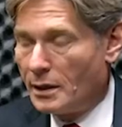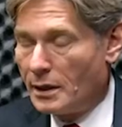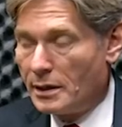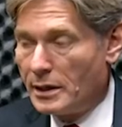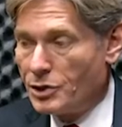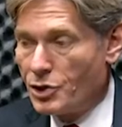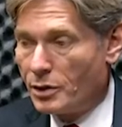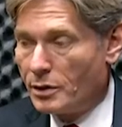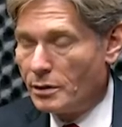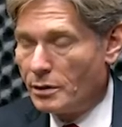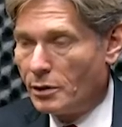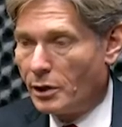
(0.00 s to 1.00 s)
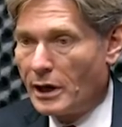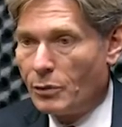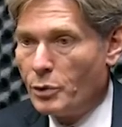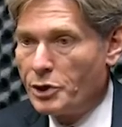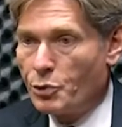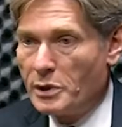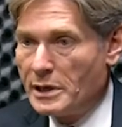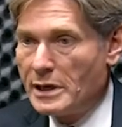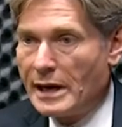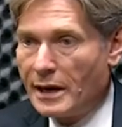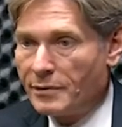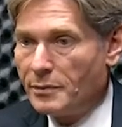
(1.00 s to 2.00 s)
it, it's a look. I wish we didn't
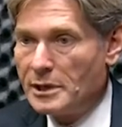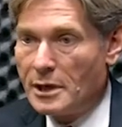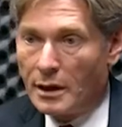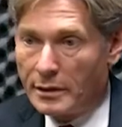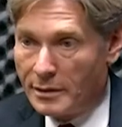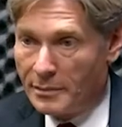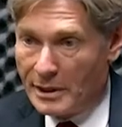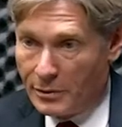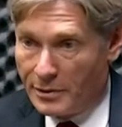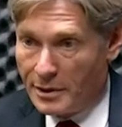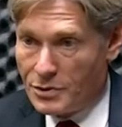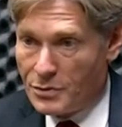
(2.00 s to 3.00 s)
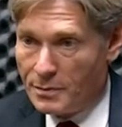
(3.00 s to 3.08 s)
have to be talking about this